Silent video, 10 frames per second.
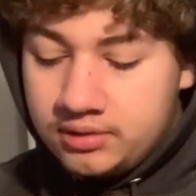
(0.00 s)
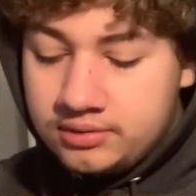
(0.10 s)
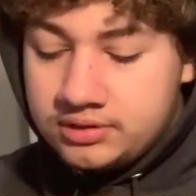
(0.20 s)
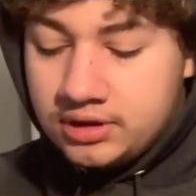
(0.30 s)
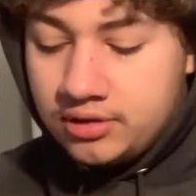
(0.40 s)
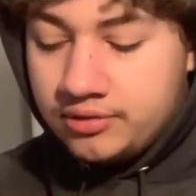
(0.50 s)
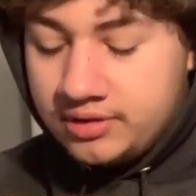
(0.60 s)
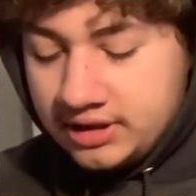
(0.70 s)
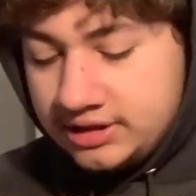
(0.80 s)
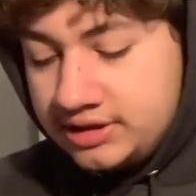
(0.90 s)
So
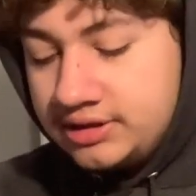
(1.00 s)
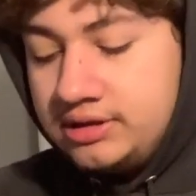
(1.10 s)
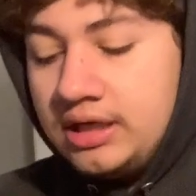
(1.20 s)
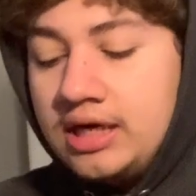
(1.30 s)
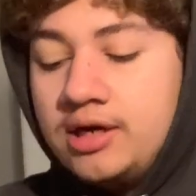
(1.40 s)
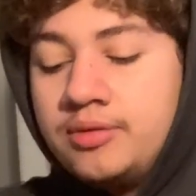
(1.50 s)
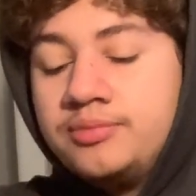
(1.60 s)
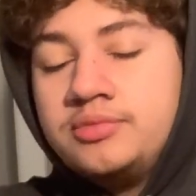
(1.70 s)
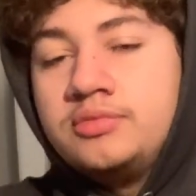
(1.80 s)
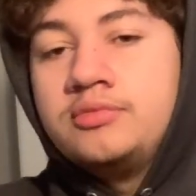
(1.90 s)
this is
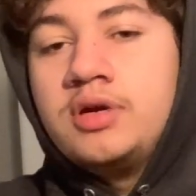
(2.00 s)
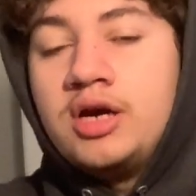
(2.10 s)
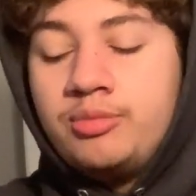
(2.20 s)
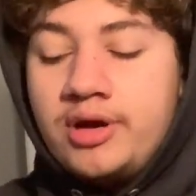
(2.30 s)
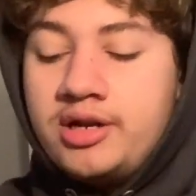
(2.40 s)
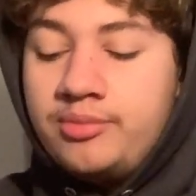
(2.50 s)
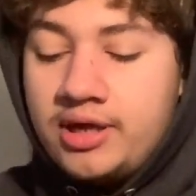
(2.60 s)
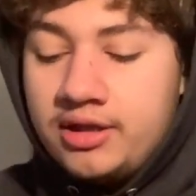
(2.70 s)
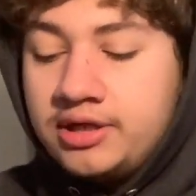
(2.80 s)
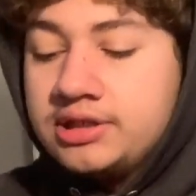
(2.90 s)
Brandon
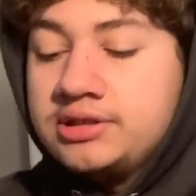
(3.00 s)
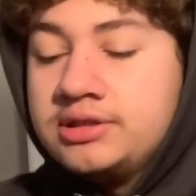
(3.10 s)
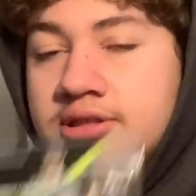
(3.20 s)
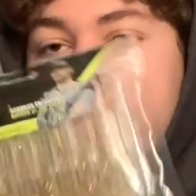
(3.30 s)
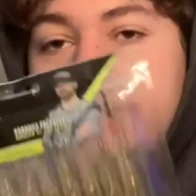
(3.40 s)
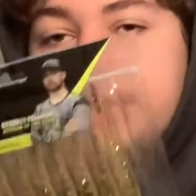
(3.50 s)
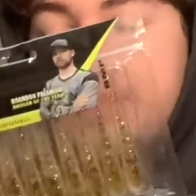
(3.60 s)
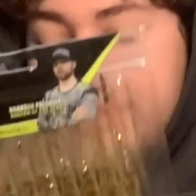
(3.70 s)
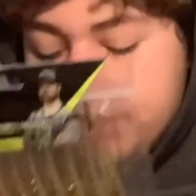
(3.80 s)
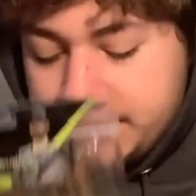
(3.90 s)
Palaniuk's. This is
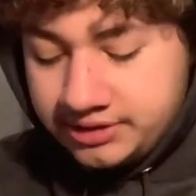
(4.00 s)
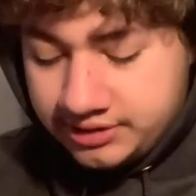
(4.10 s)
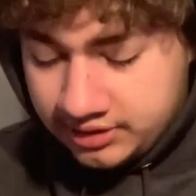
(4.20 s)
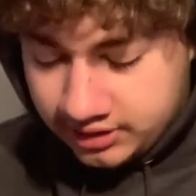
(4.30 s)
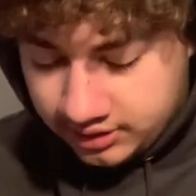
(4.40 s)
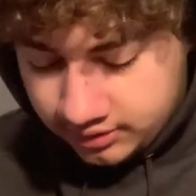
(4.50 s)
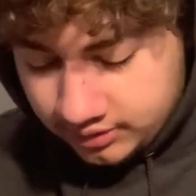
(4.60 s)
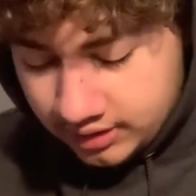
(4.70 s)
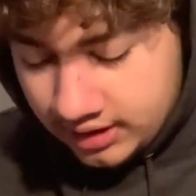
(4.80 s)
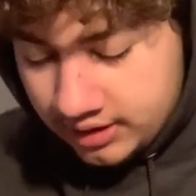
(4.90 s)
his
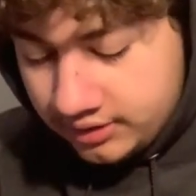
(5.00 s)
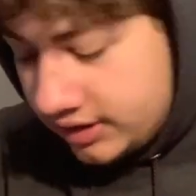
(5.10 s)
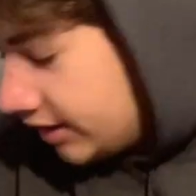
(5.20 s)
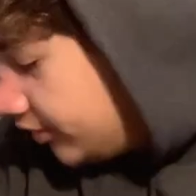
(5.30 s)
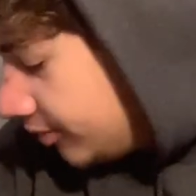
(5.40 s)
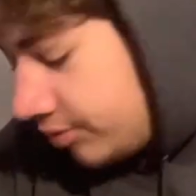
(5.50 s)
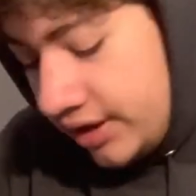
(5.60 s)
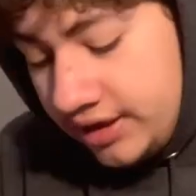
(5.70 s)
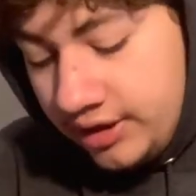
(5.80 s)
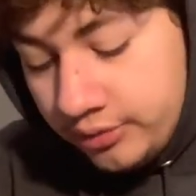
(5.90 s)
kind of the
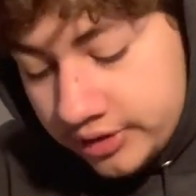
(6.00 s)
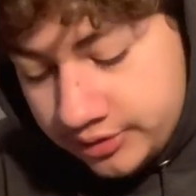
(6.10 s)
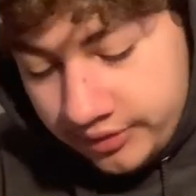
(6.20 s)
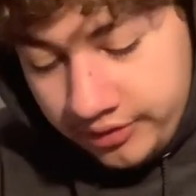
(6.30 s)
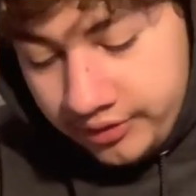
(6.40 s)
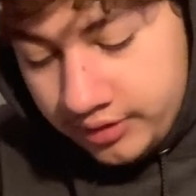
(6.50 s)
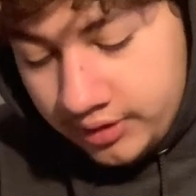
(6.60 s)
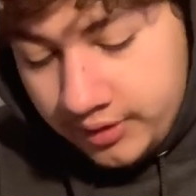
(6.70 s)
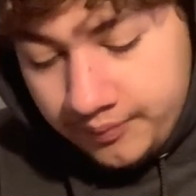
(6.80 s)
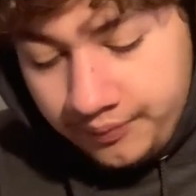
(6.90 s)
brand he works with.
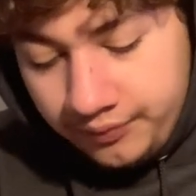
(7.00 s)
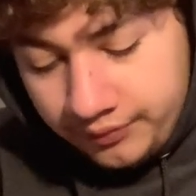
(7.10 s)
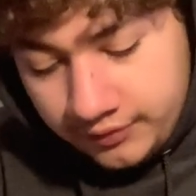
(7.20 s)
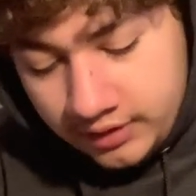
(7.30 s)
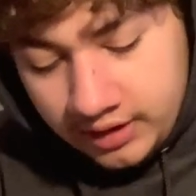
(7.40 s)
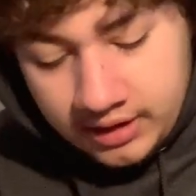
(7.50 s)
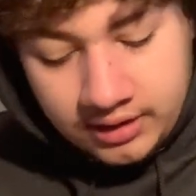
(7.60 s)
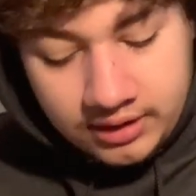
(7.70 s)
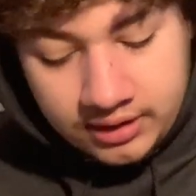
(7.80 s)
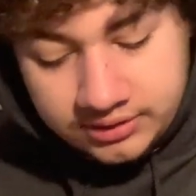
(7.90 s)

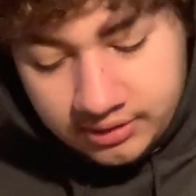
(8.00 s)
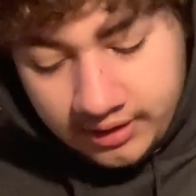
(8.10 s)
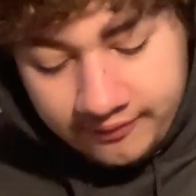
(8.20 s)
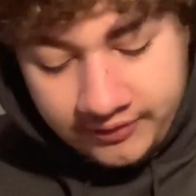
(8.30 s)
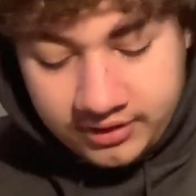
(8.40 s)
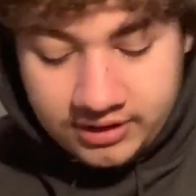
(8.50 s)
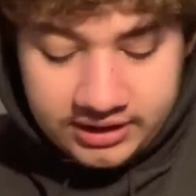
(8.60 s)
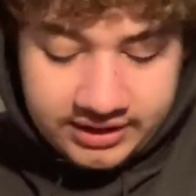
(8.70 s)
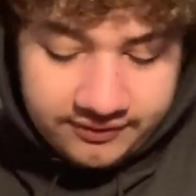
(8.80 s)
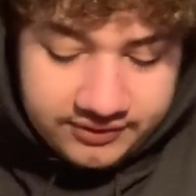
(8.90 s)
And so I figured I'd
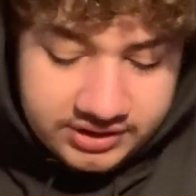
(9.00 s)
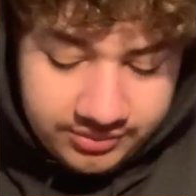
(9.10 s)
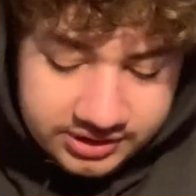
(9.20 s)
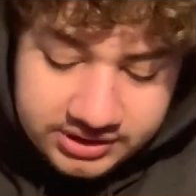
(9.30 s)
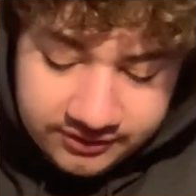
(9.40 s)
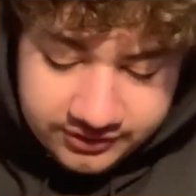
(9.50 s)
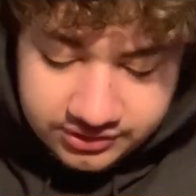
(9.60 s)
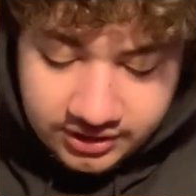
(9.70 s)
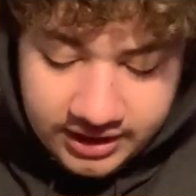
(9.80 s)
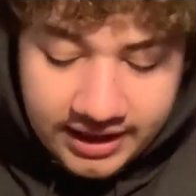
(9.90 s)
give some of the stuff a
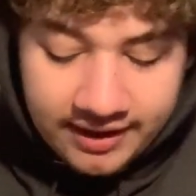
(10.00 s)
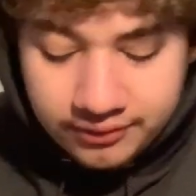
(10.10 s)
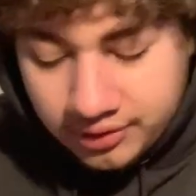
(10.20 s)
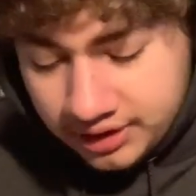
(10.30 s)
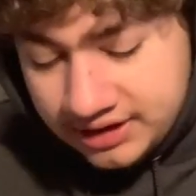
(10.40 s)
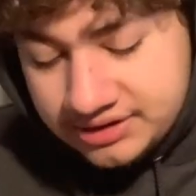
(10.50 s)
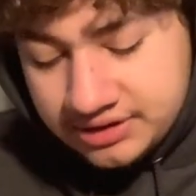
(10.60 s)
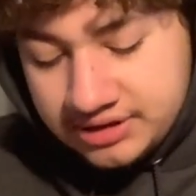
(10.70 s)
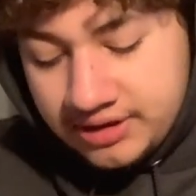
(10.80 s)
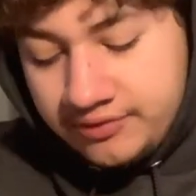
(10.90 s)
try. I haven't really used their
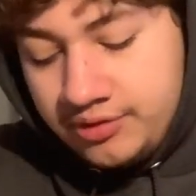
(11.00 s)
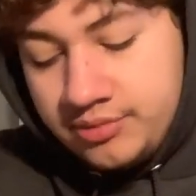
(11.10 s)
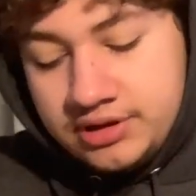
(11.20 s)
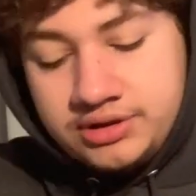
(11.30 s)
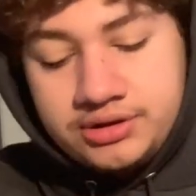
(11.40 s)
stuff too much.